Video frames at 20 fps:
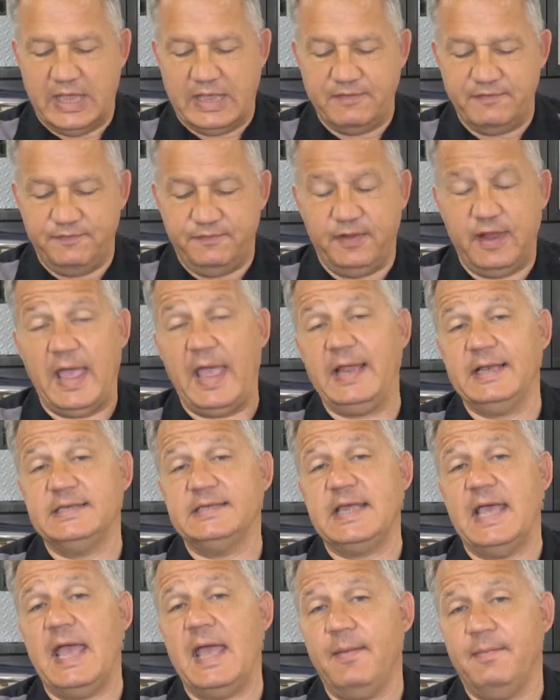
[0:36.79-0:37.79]
a
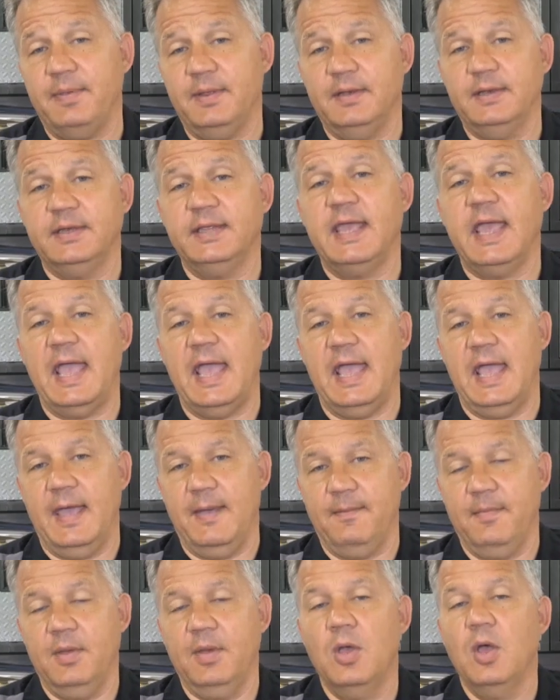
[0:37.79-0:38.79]
flat tappet
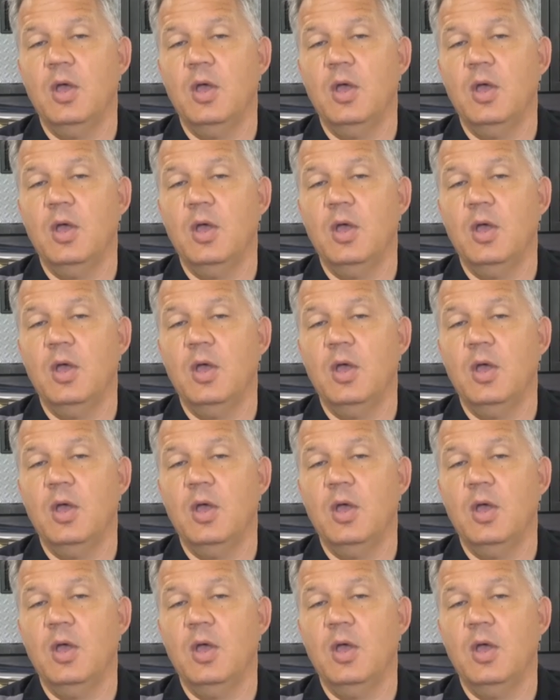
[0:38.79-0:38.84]
cam,